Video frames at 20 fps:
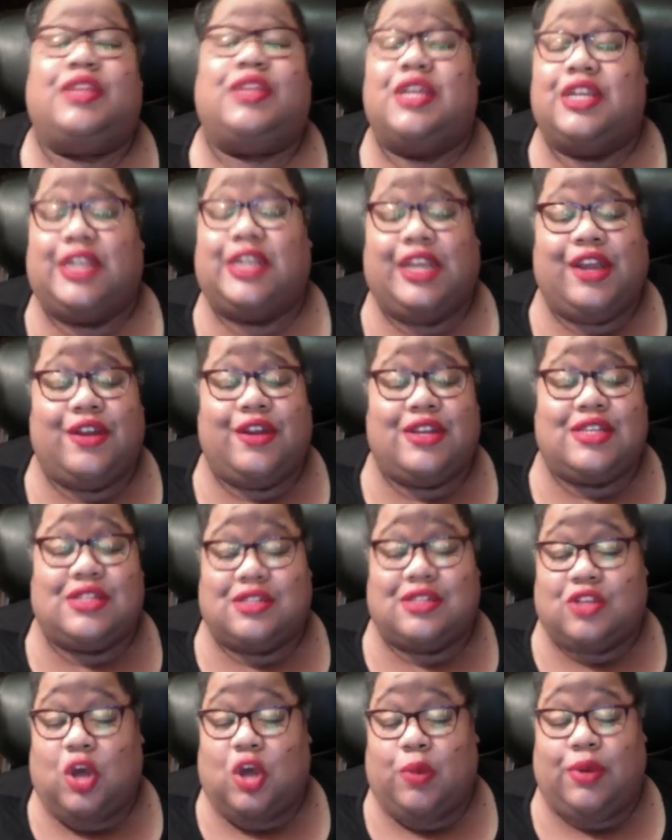Karen, this
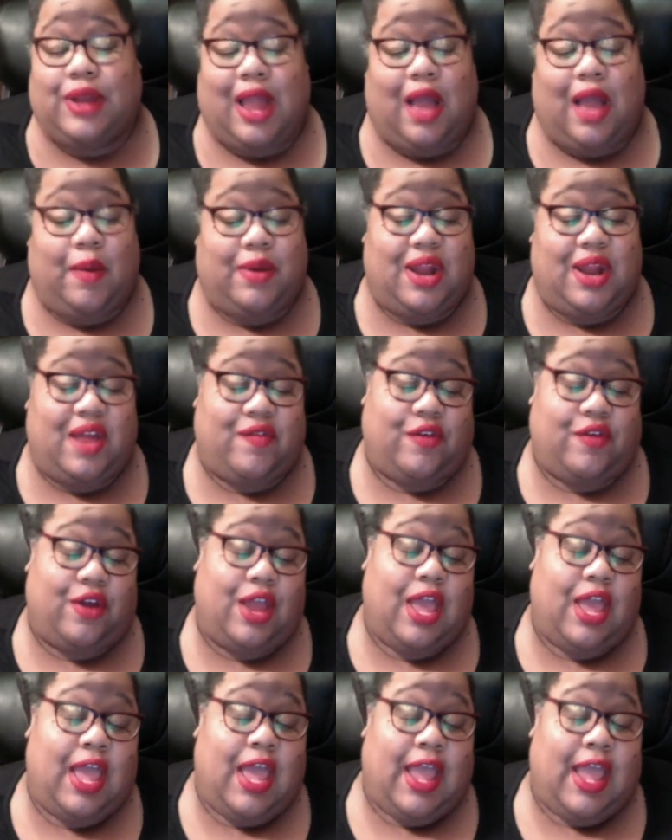is over now,
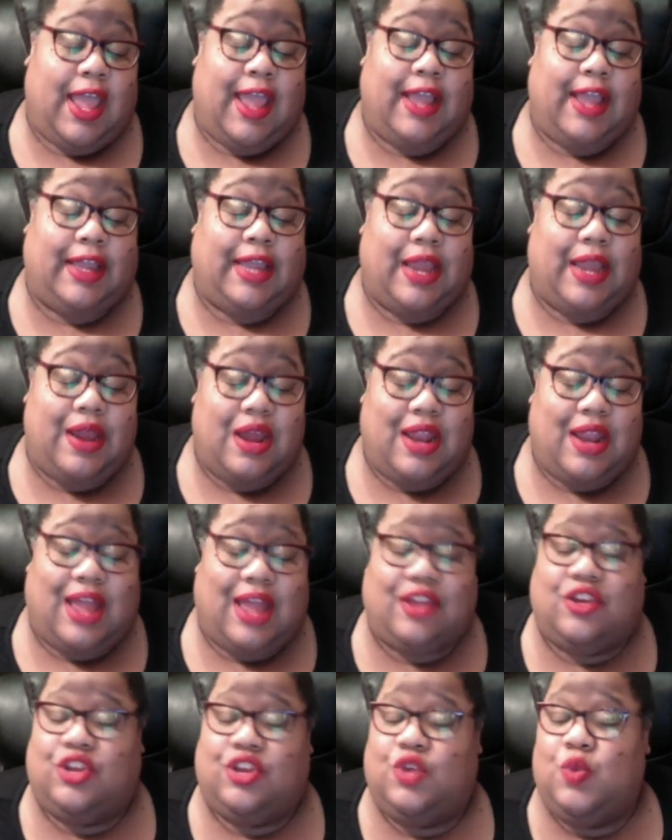whatever. And Karen,
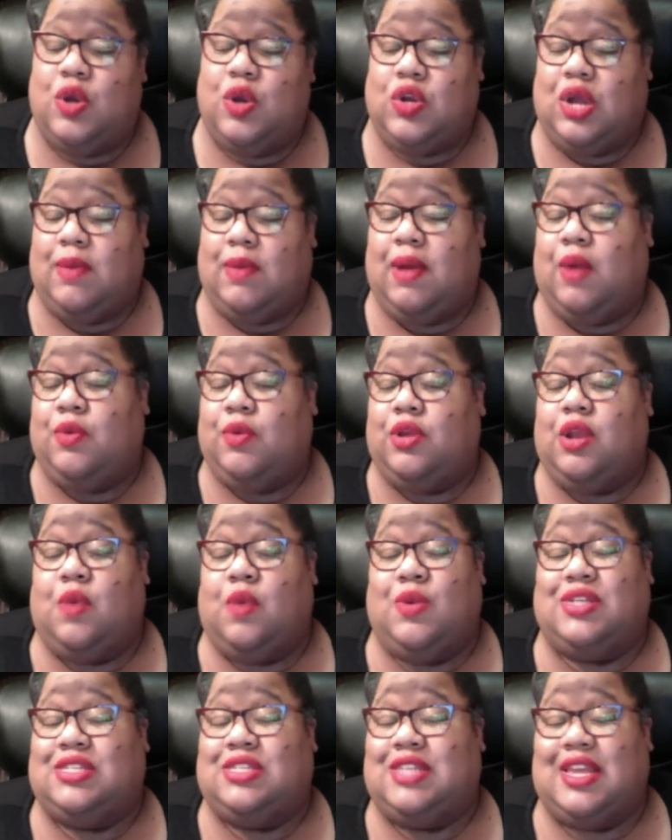like, do you want to talk about, you know,
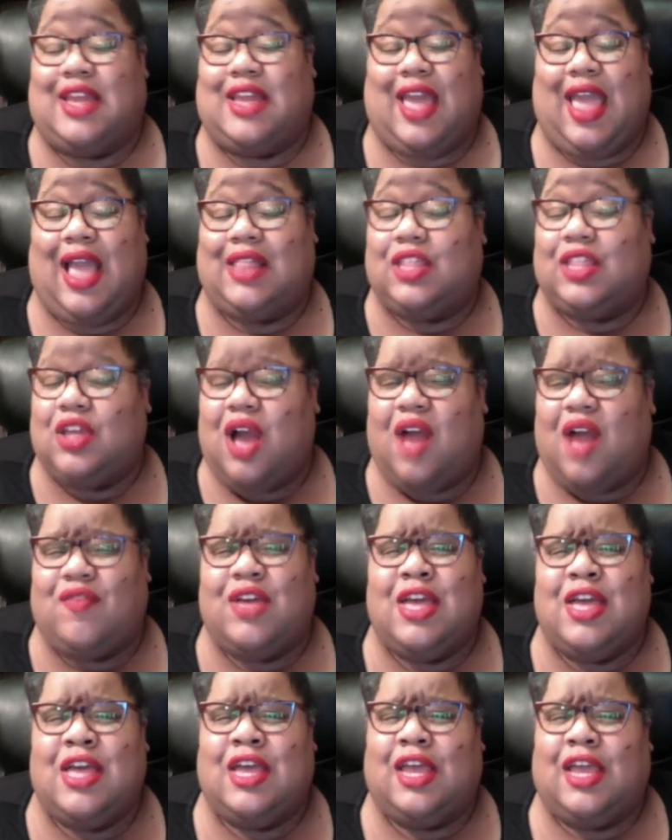what set Affy off?
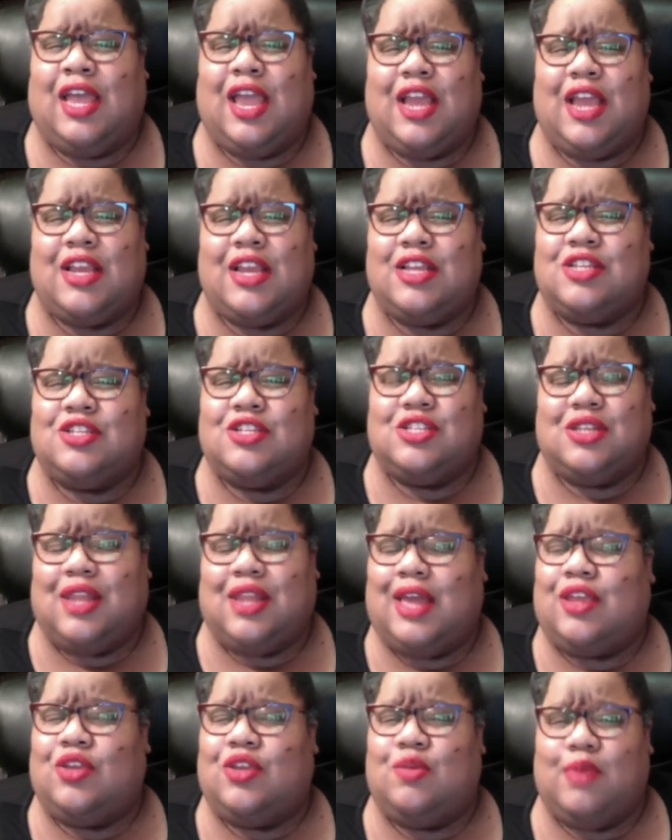Just eh,
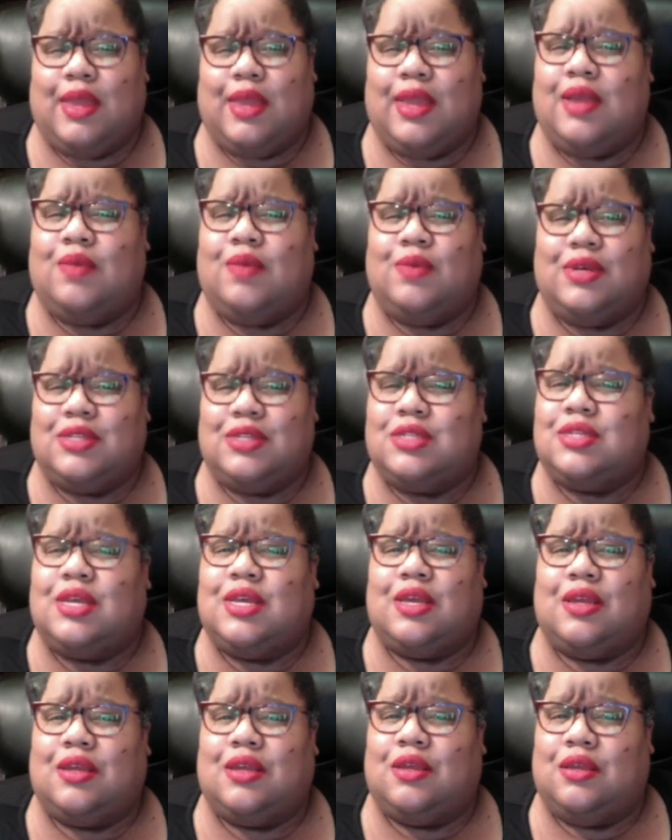like, you mean what
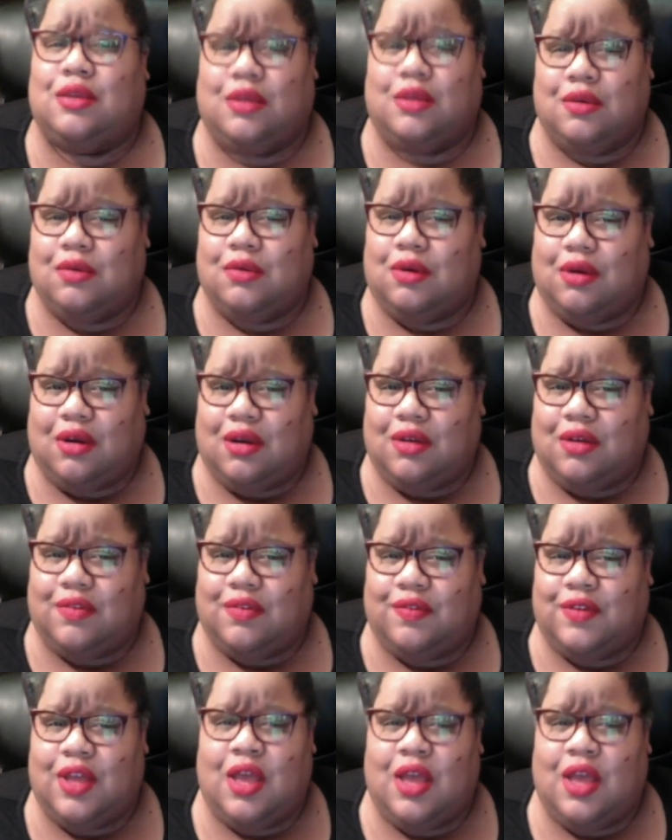set you off?